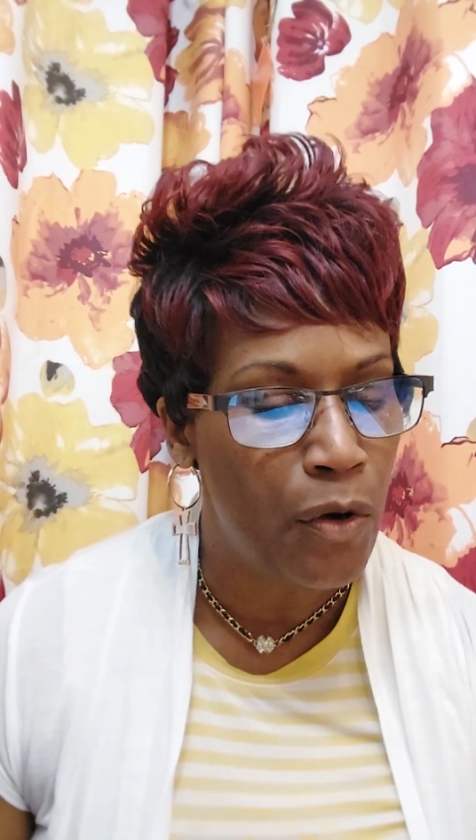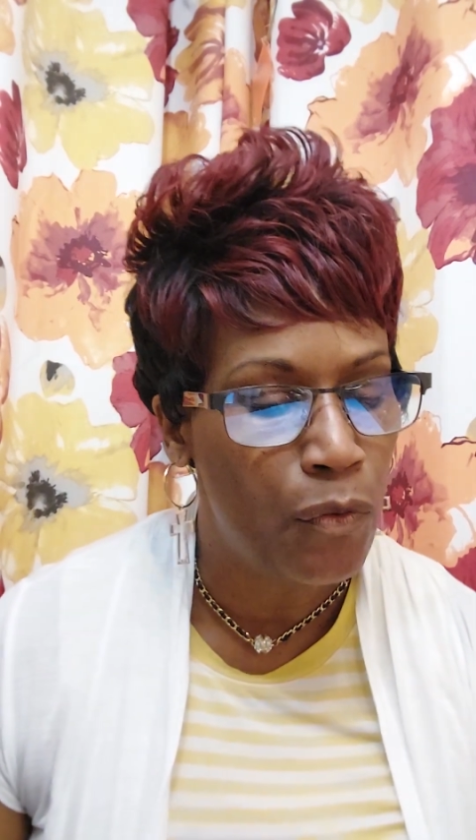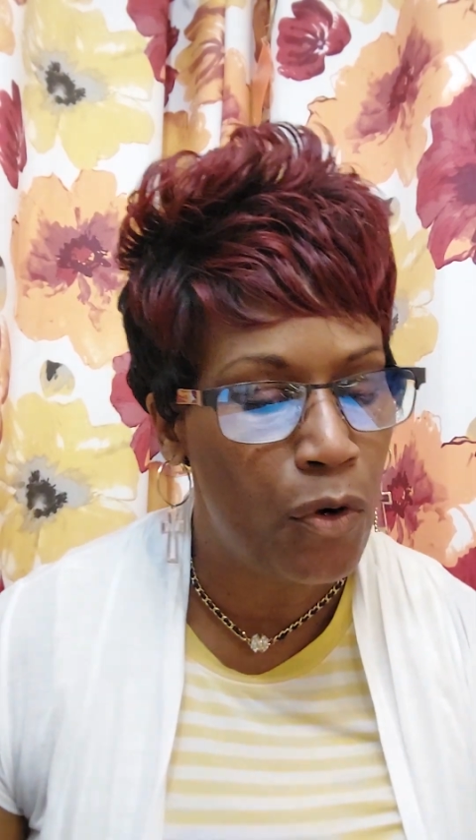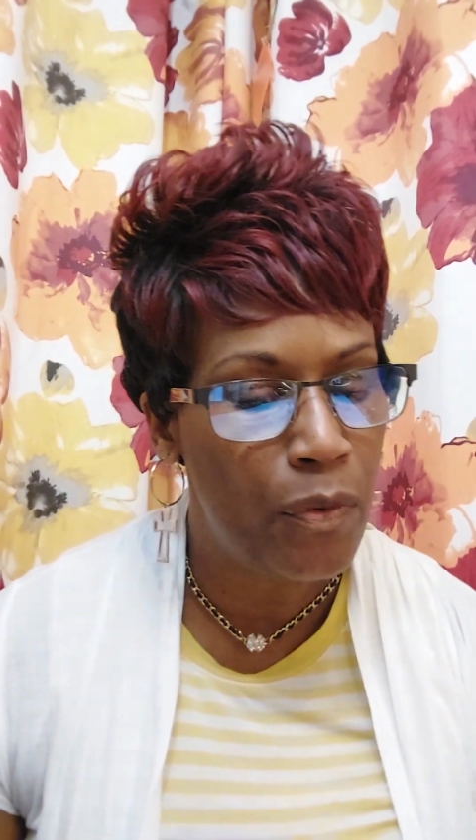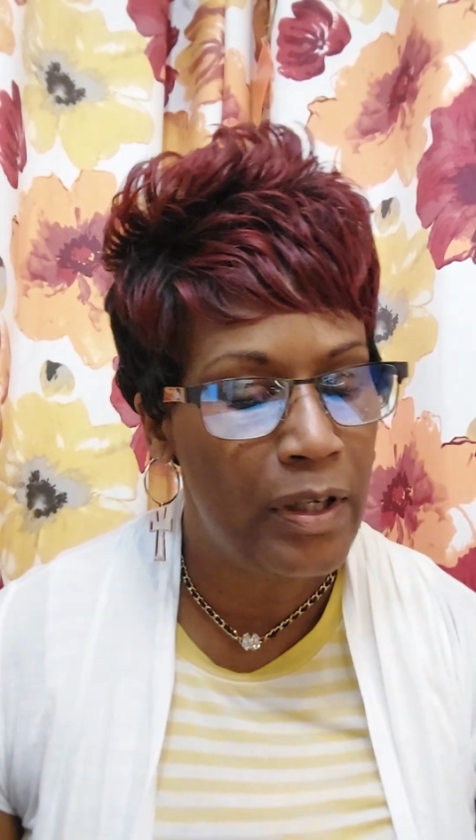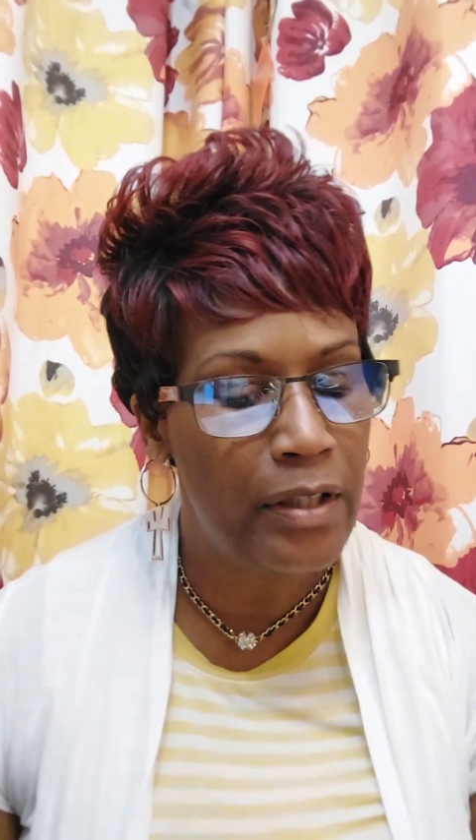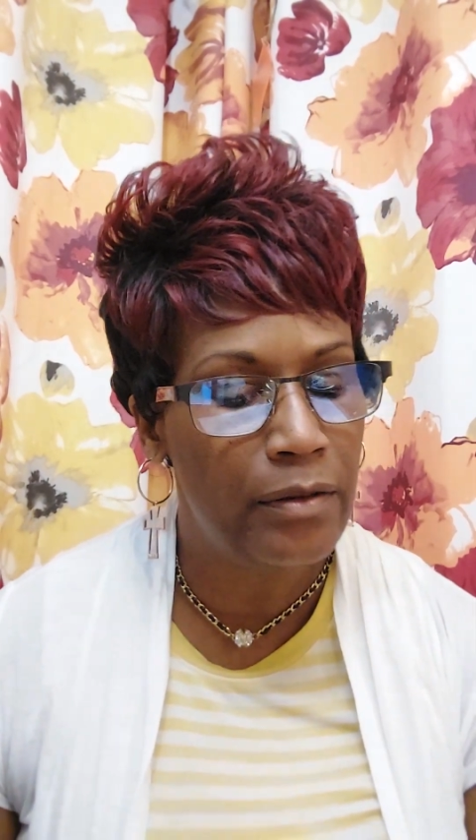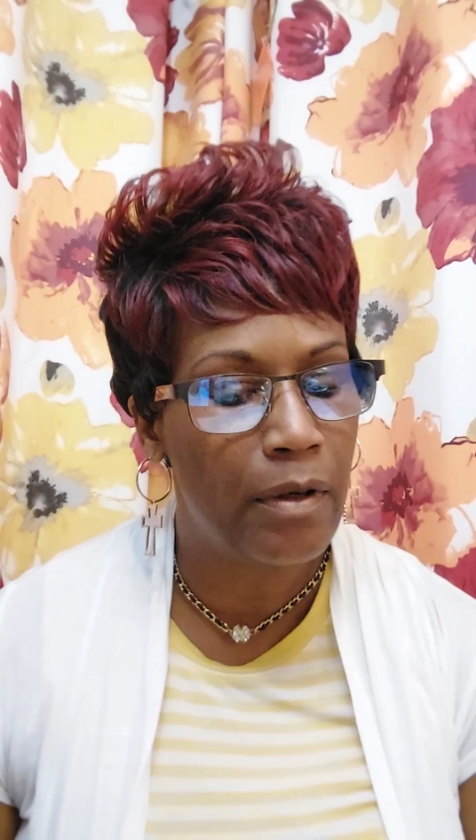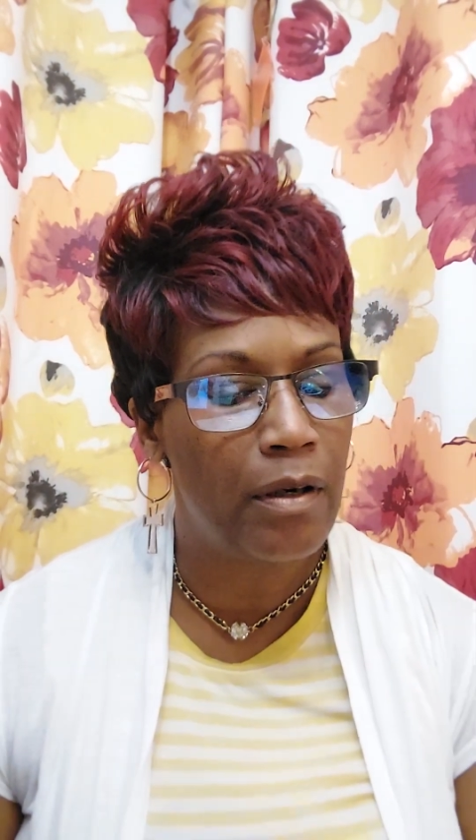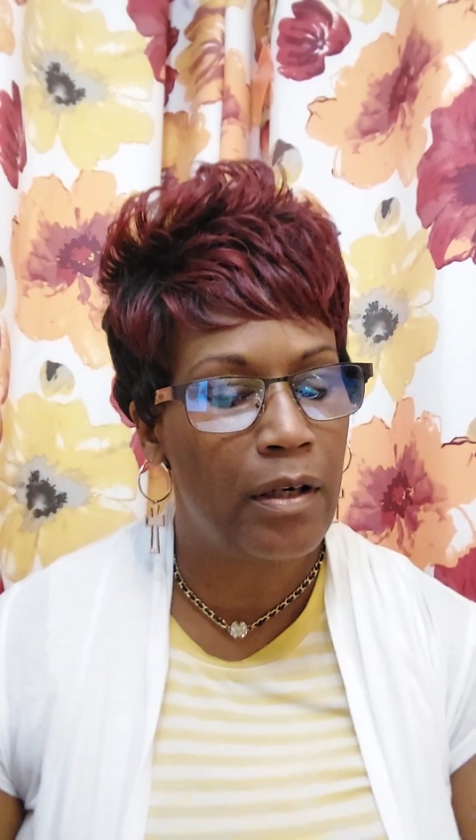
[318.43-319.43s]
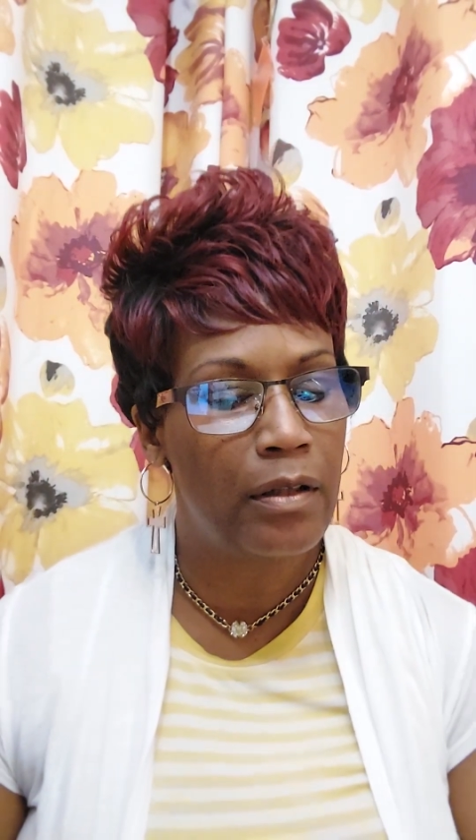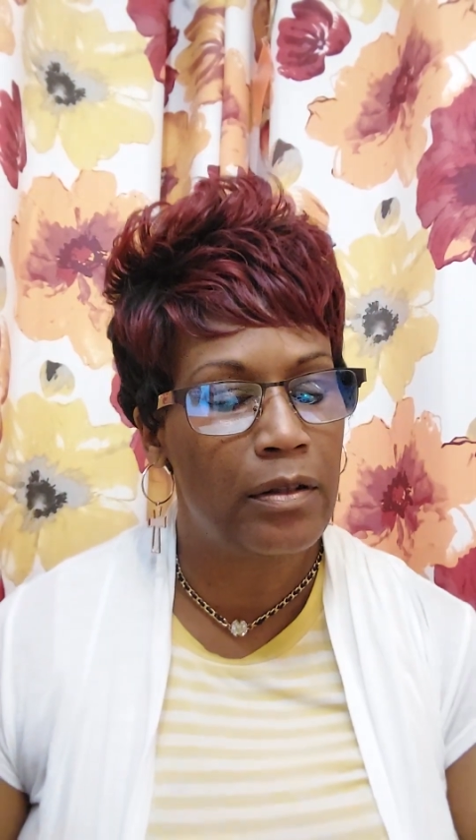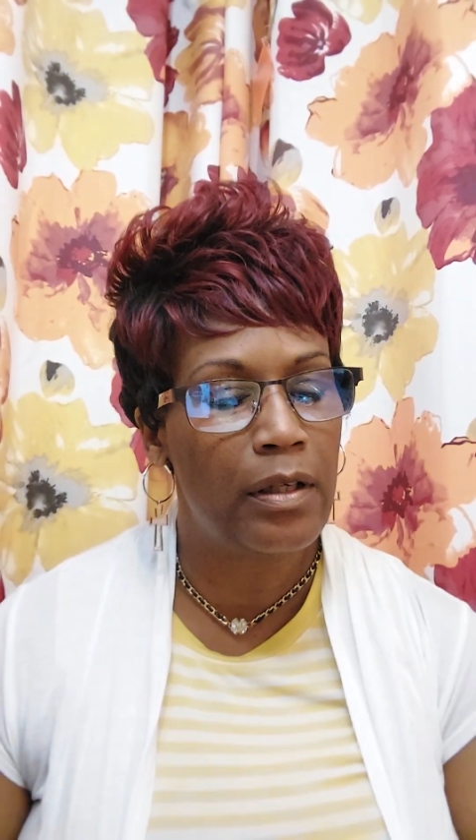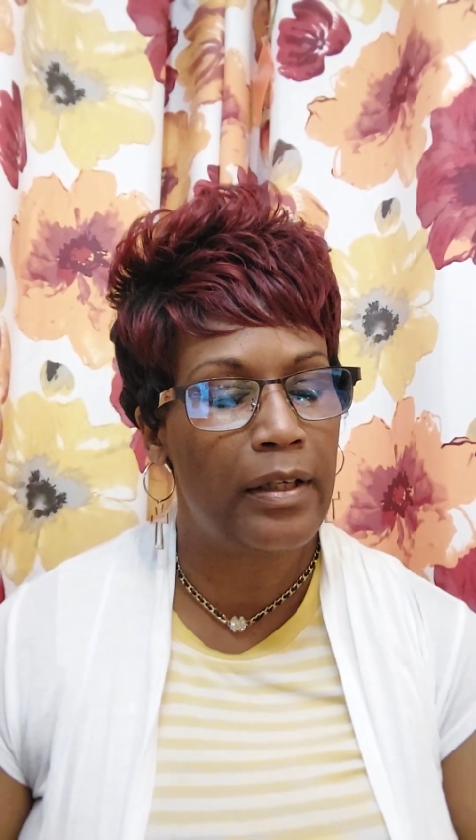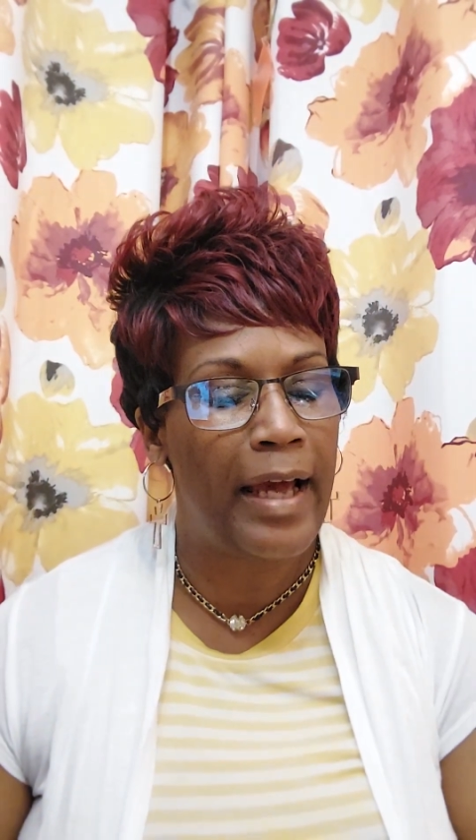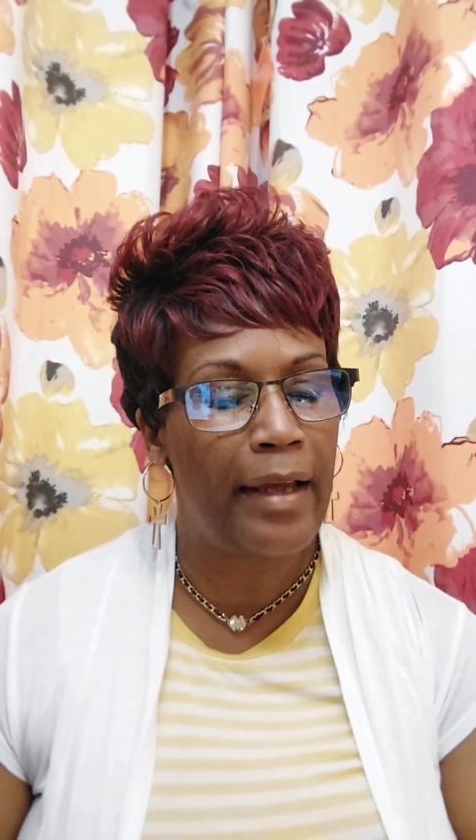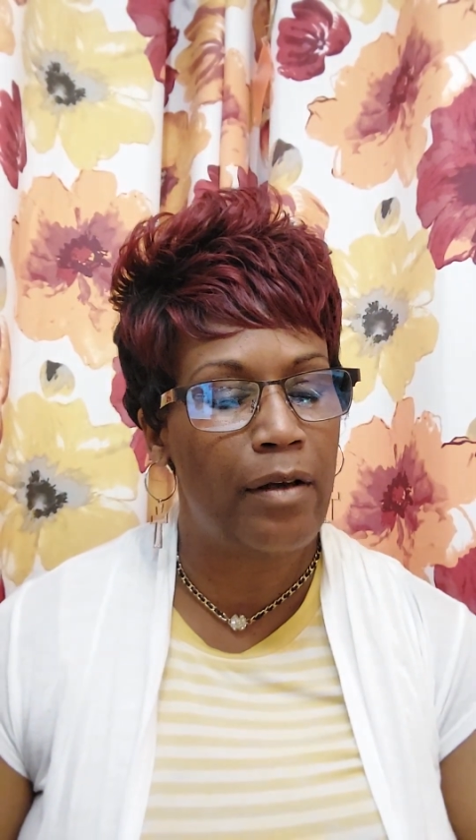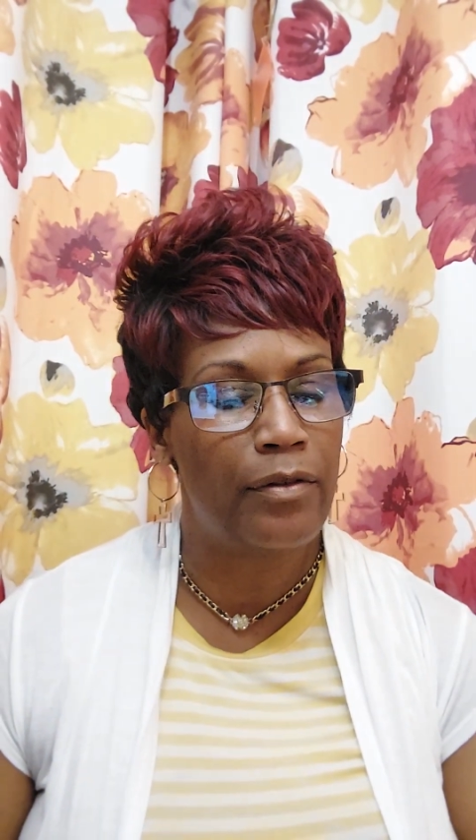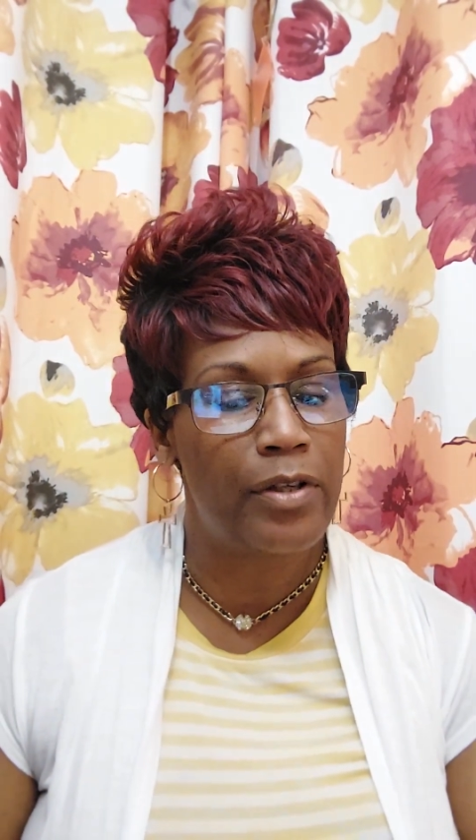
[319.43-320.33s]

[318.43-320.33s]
what will it look like